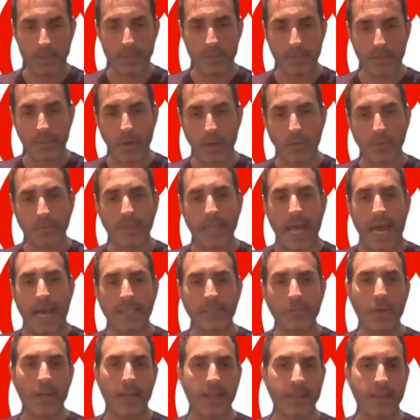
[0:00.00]
So
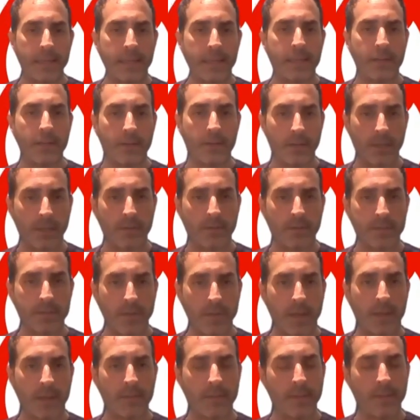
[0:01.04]
that's what I think you're
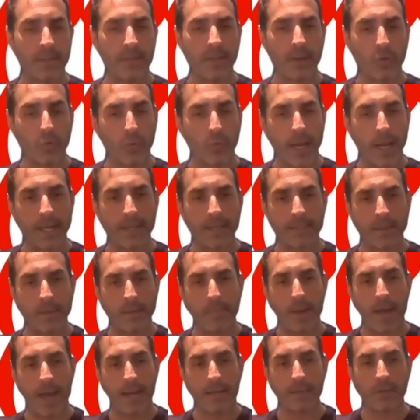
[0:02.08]
seeing the greatest
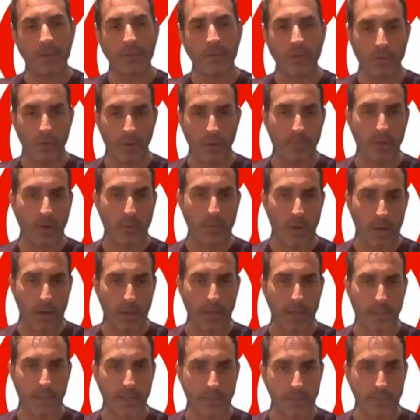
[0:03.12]
impact on the crypto
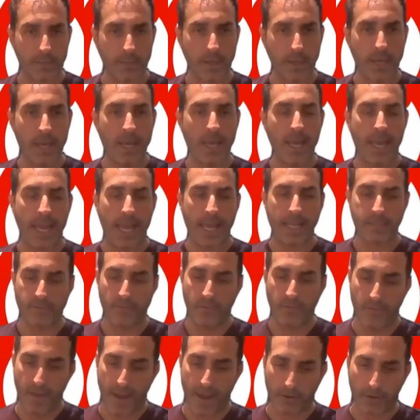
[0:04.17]
markets. It's
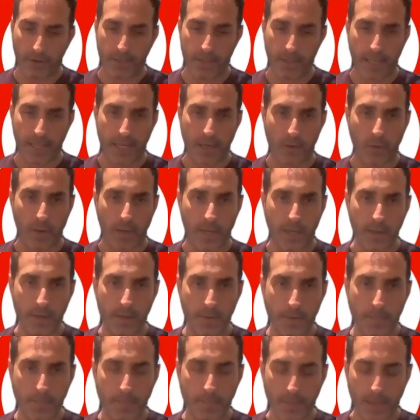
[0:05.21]
very
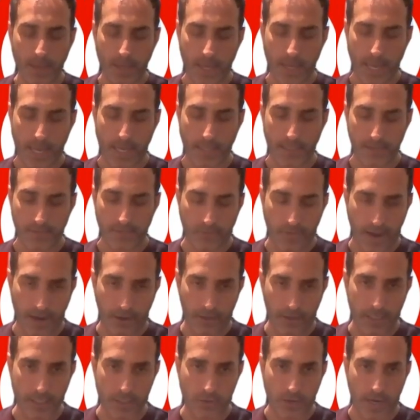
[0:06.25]
liquid, it's
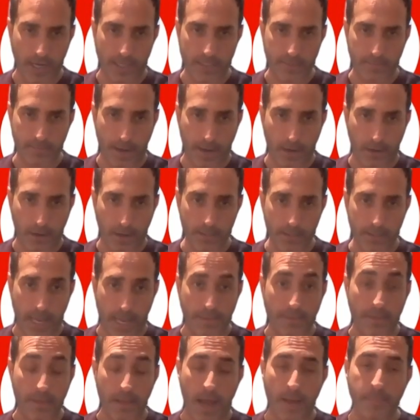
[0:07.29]
very transparent,
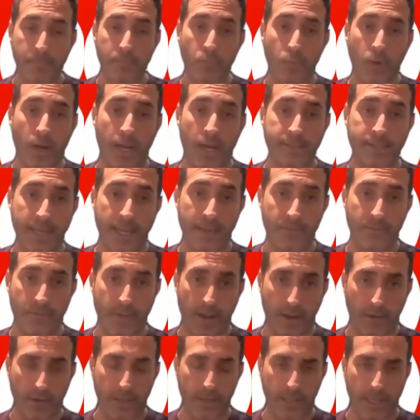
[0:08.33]
and when I say
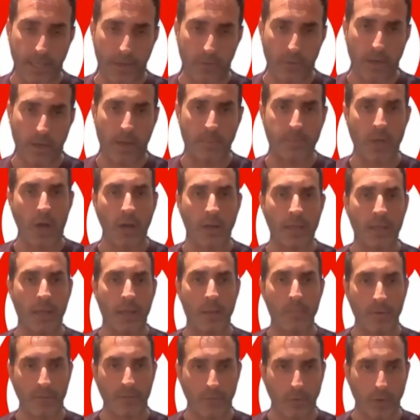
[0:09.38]
very liquid,
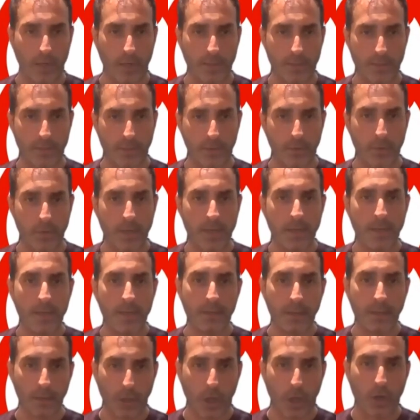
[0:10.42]
I'm referring to
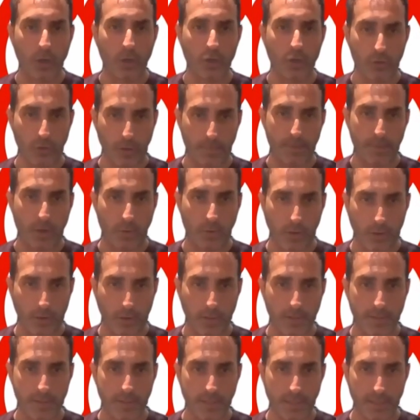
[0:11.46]
the large
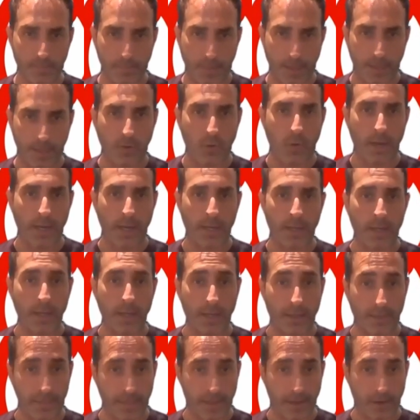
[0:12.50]
cryptocurrencies, Bitcoin,
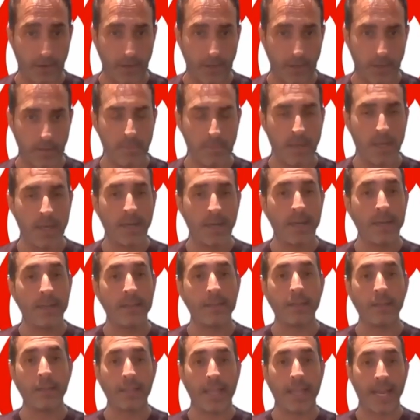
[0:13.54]
Ethereum,
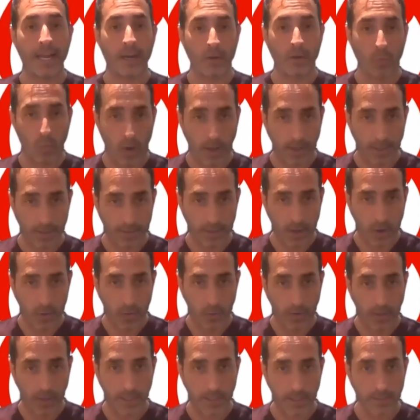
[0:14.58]
the layer 1
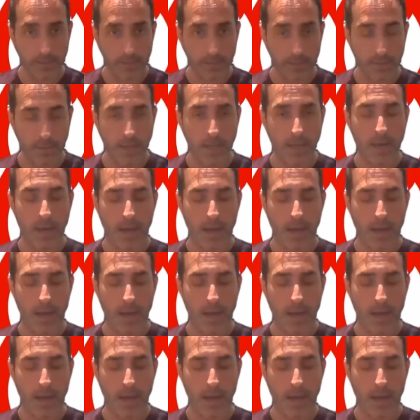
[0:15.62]
tokens,